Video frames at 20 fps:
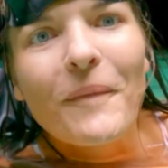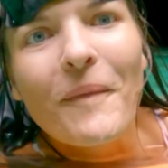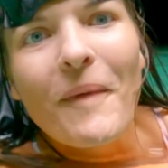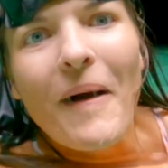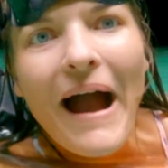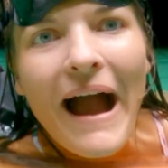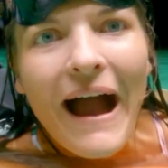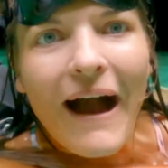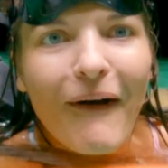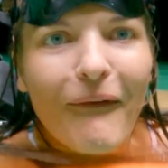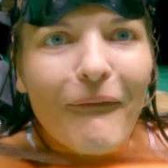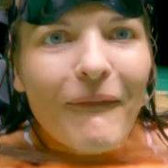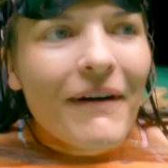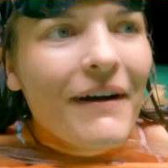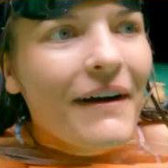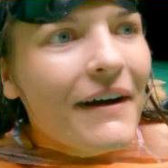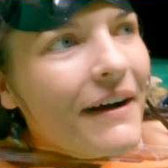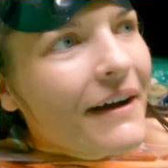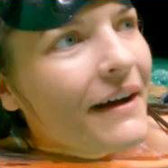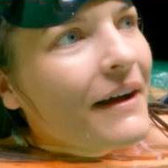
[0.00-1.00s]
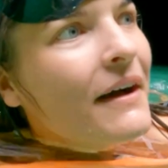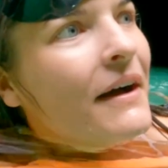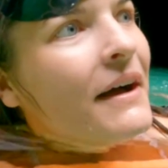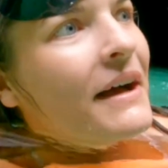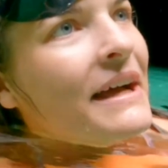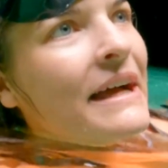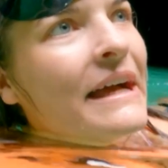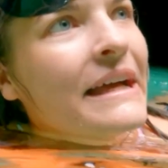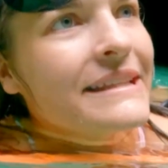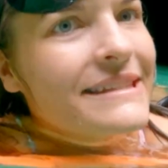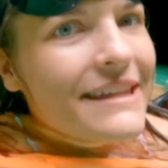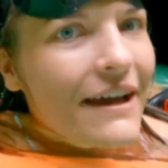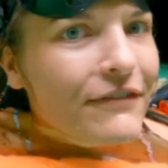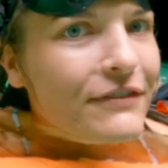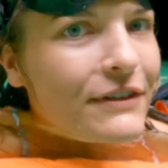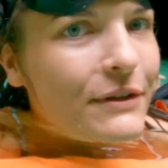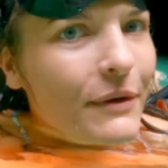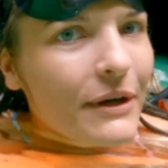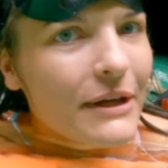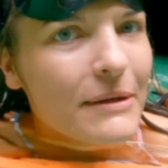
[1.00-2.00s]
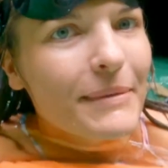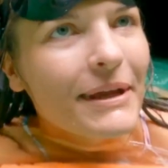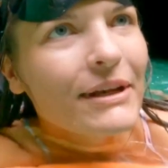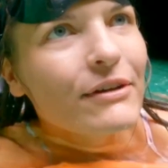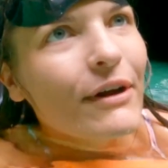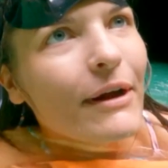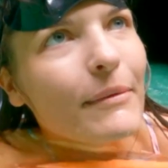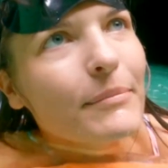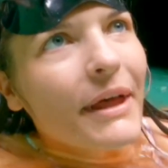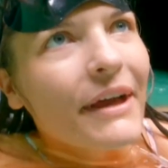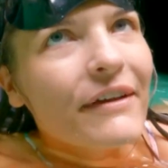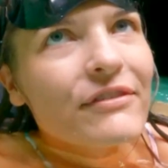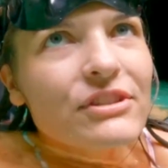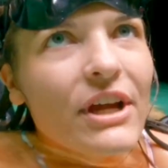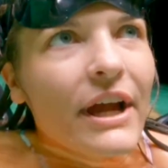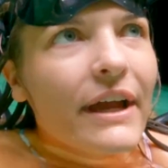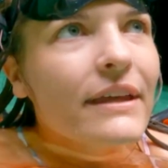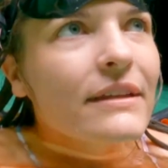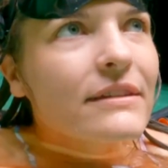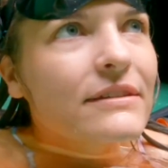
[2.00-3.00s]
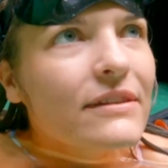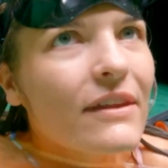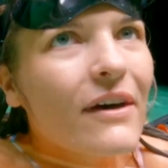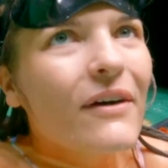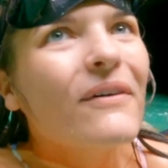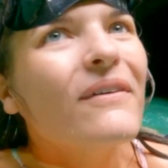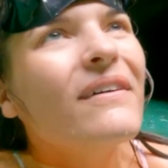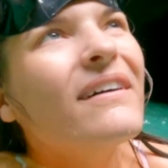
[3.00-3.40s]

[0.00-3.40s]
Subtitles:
Wow. Definitely recommend grab life jackets though.